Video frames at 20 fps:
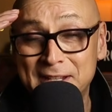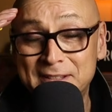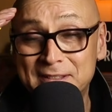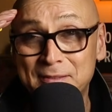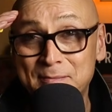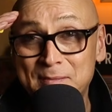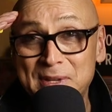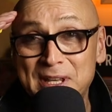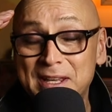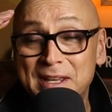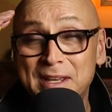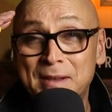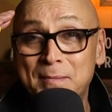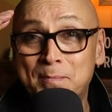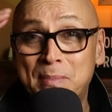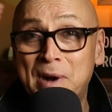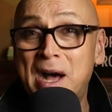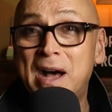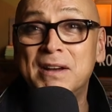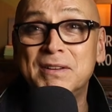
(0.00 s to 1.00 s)
to me,
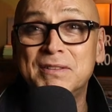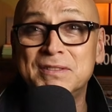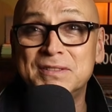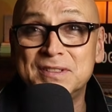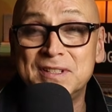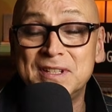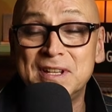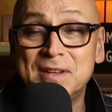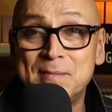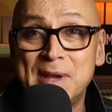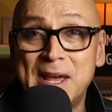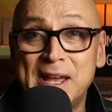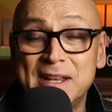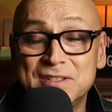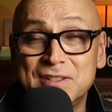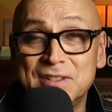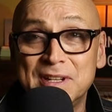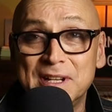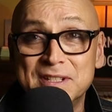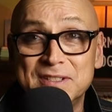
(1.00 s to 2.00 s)
it boggles the
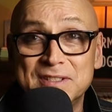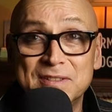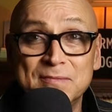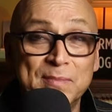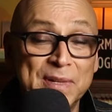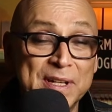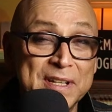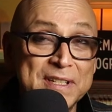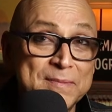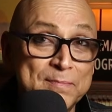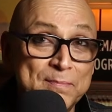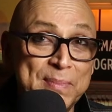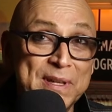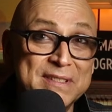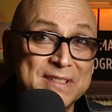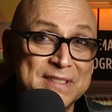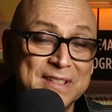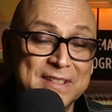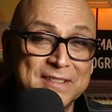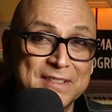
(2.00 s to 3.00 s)
imagination. But it's
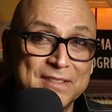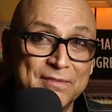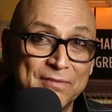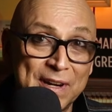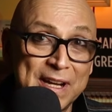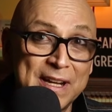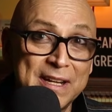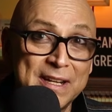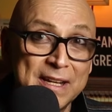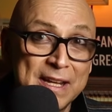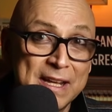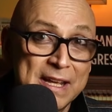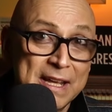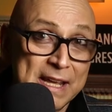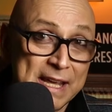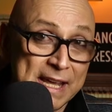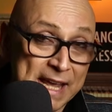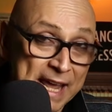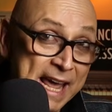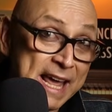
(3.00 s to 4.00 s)
business, right?
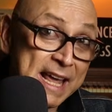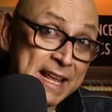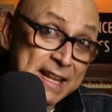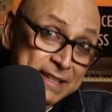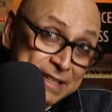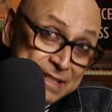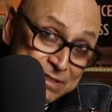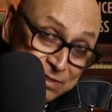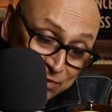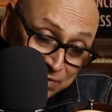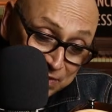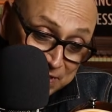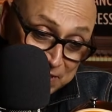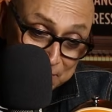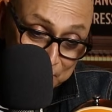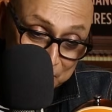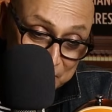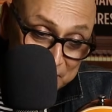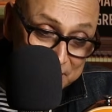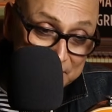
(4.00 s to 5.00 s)
And so
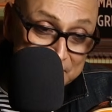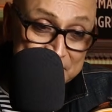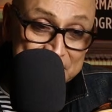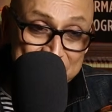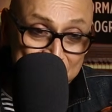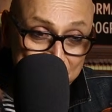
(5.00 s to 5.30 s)
this business